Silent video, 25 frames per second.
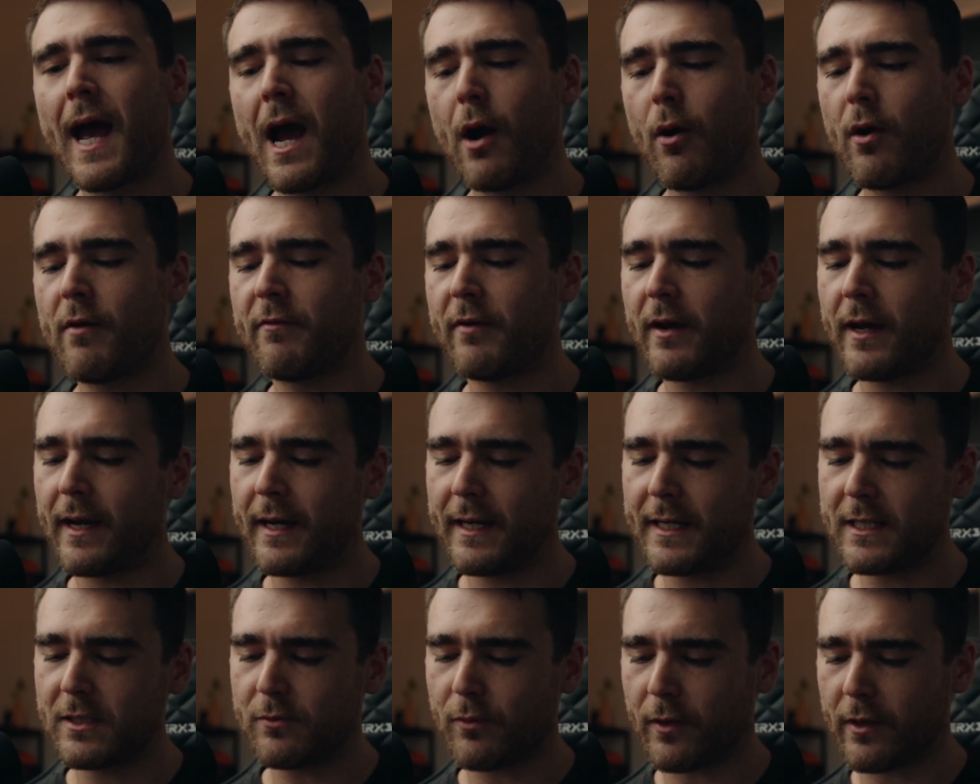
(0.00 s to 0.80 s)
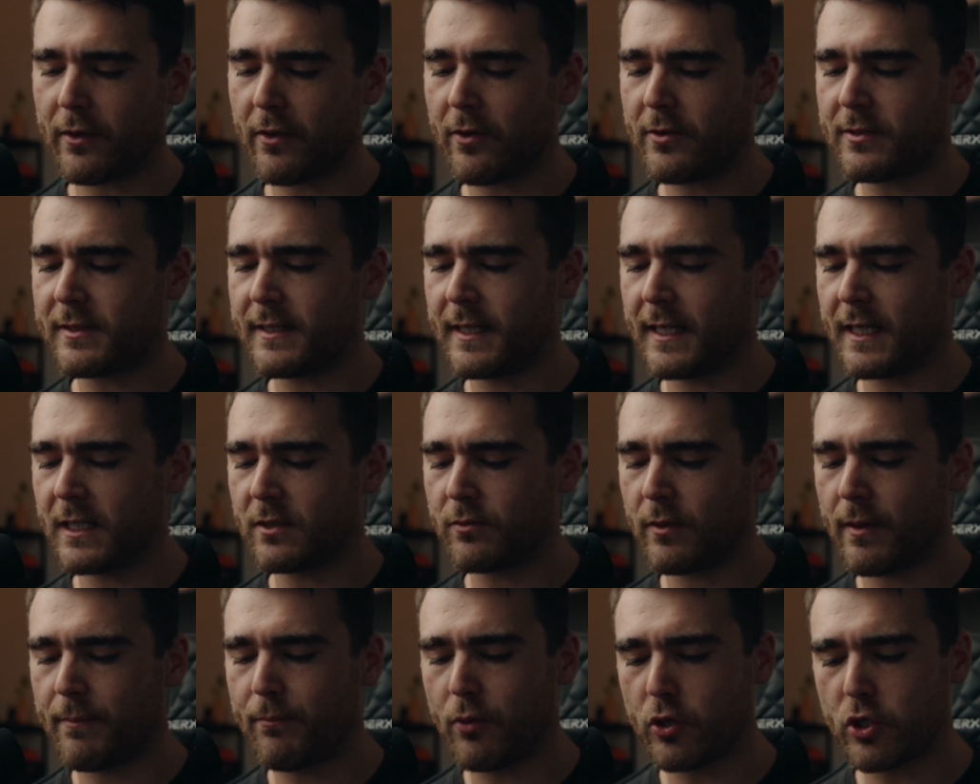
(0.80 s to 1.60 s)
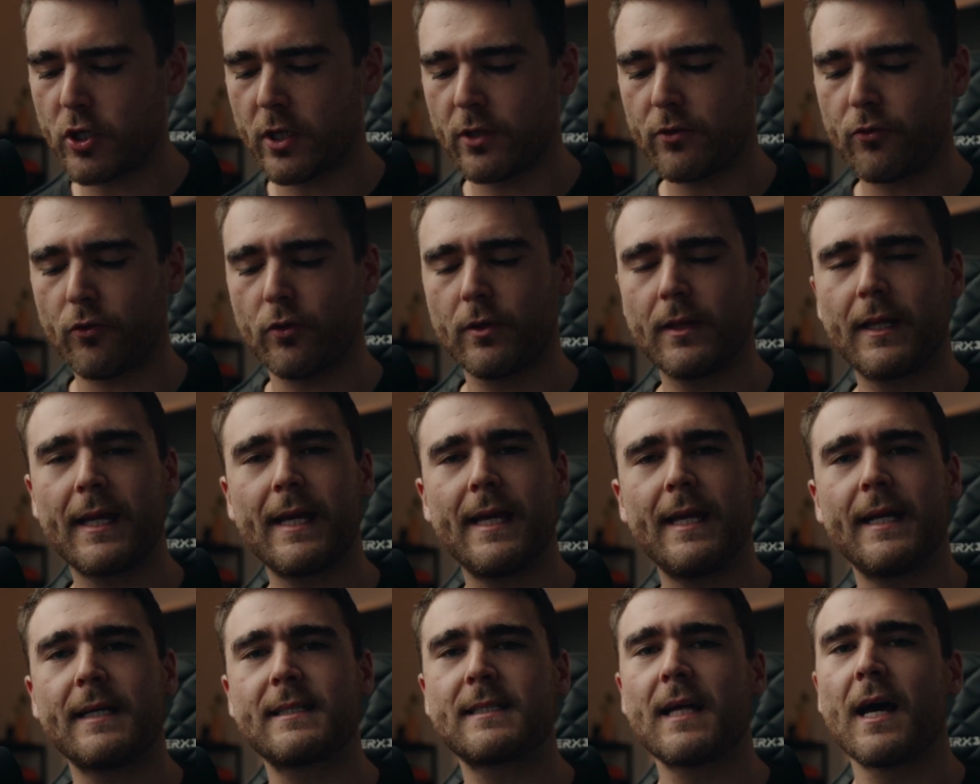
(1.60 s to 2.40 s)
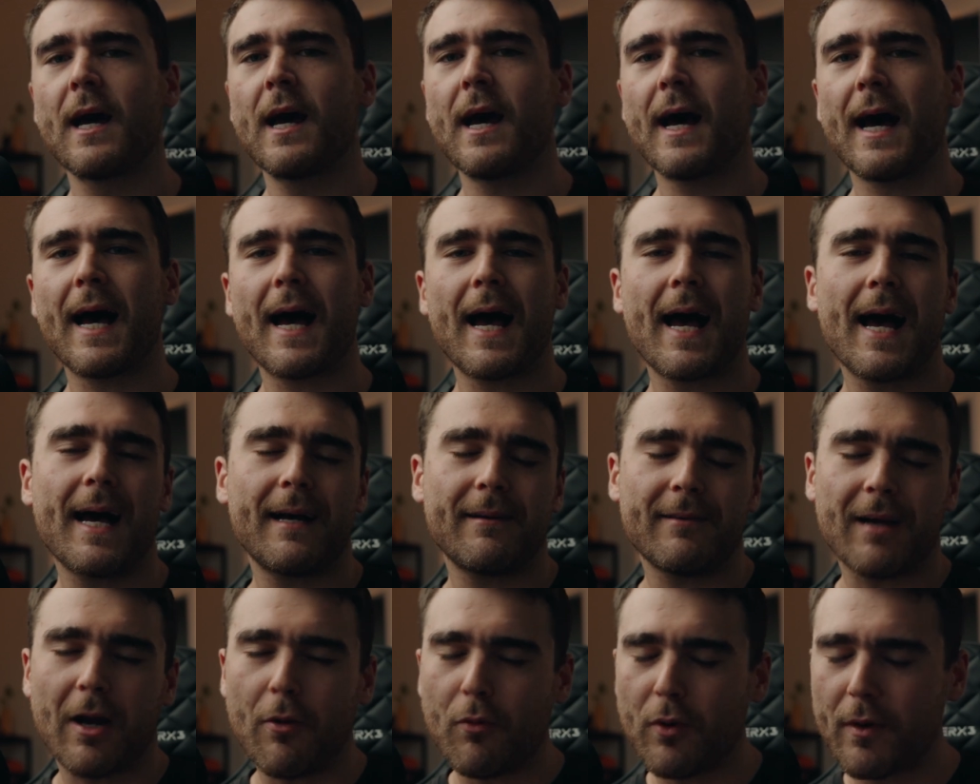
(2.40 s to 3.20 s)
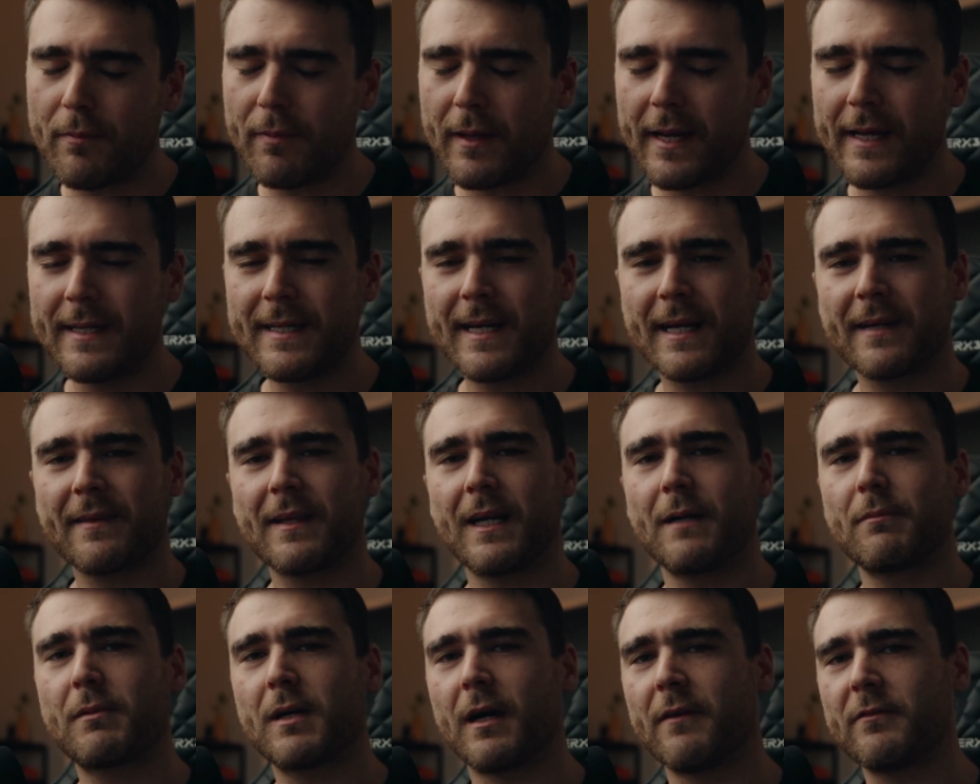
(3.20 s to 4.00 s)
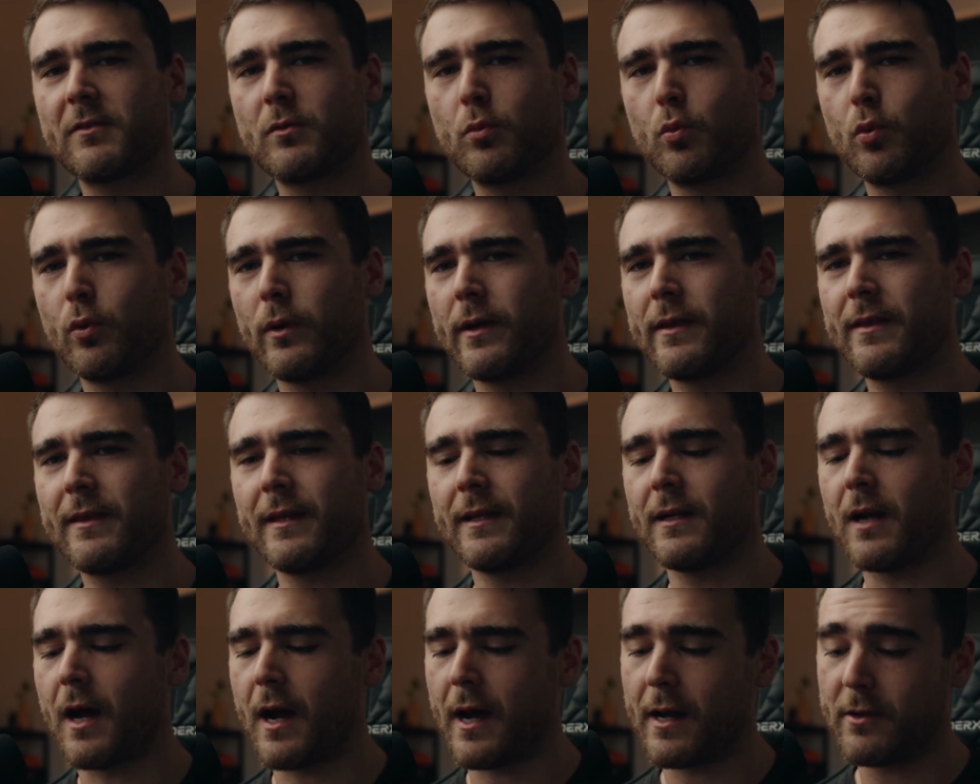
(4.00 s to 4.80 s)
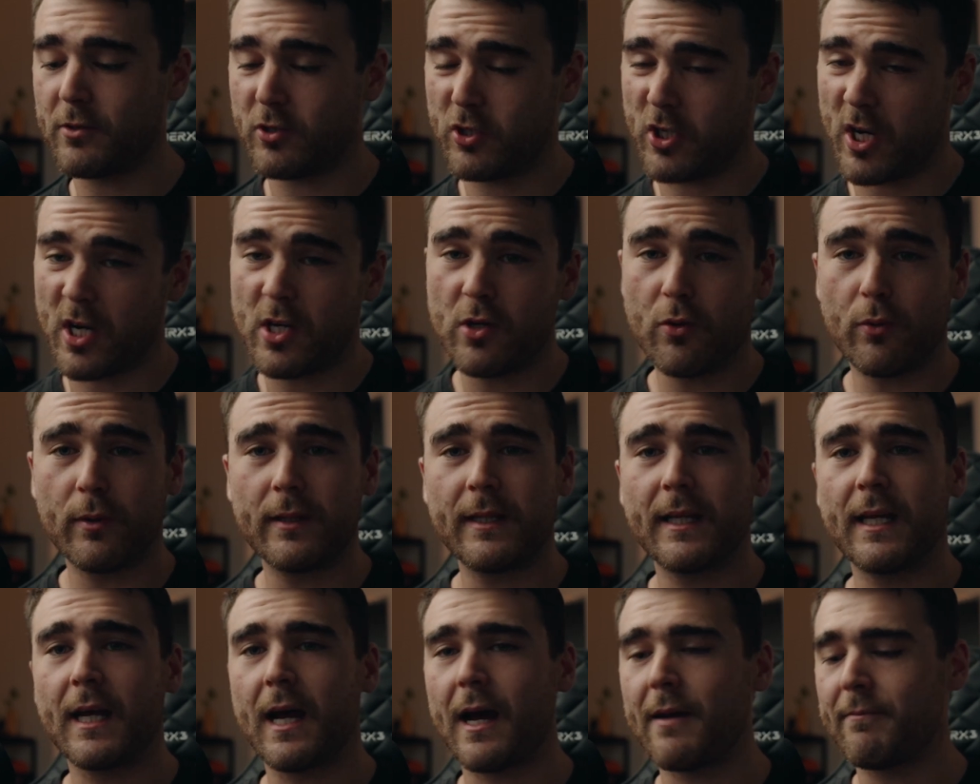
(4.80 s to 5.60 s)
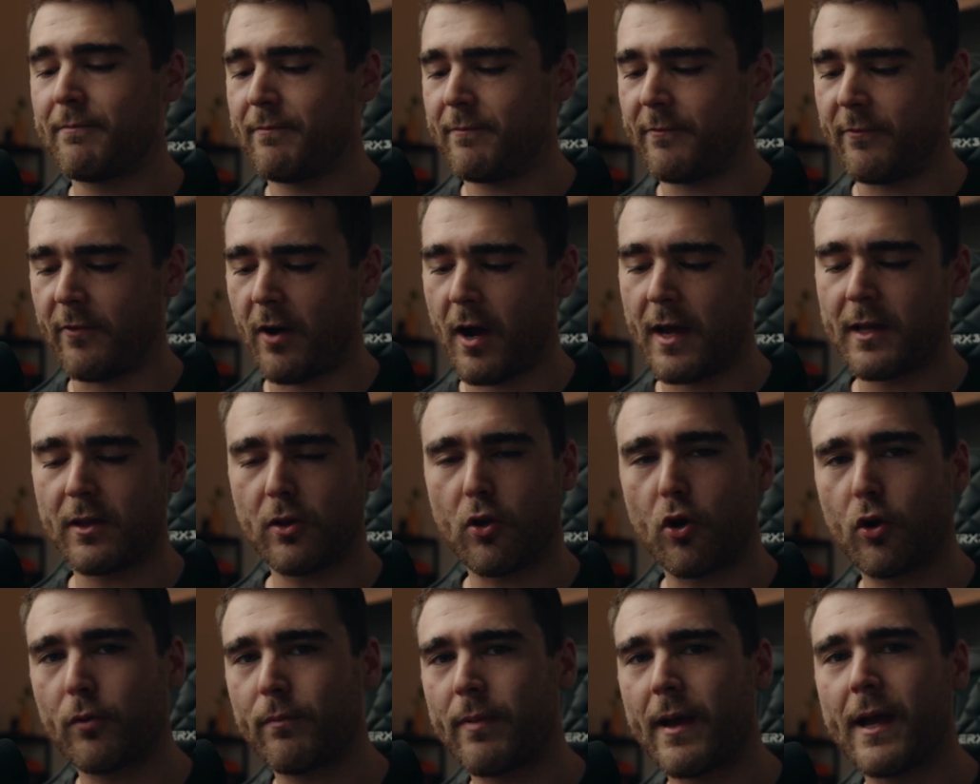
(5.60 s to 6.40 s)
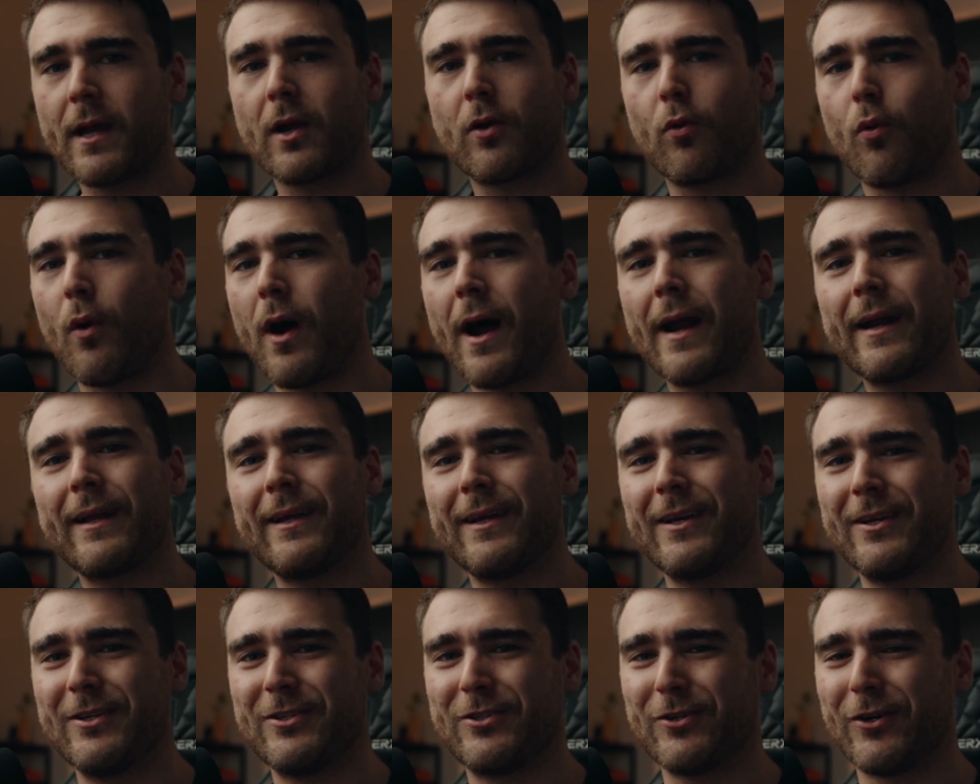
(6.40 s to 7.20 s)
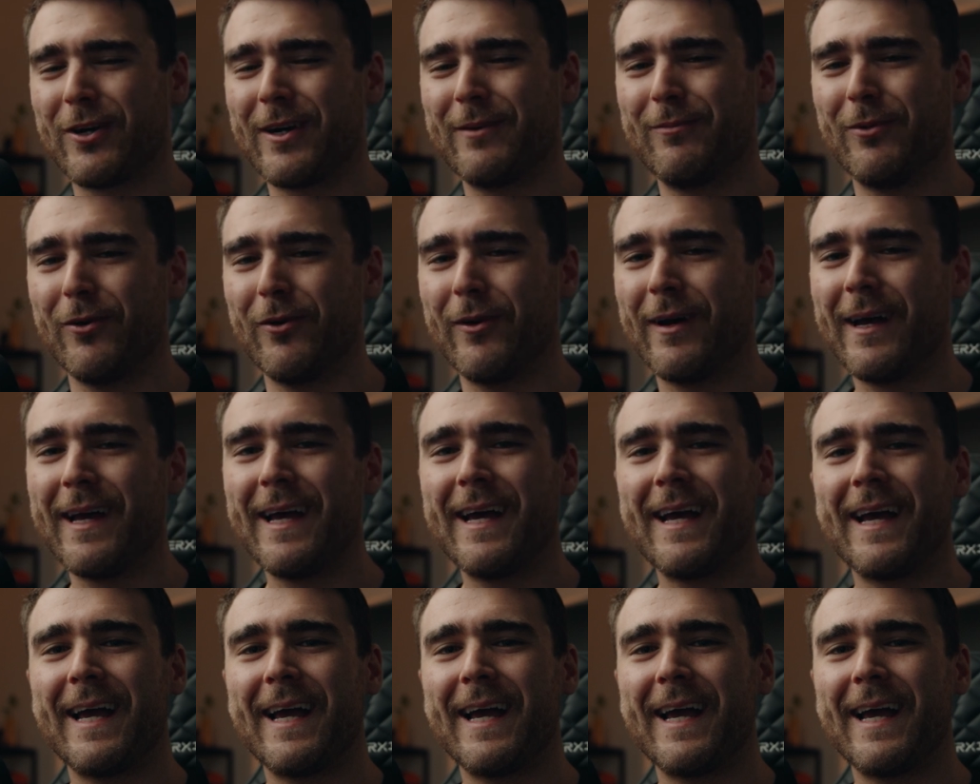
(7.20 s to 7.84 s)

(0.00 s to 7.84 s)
However, it is one of those things where pushing through leagues, I want to play a deck that I'm comfortable with, and genuinely I find log bait quite enjoyable.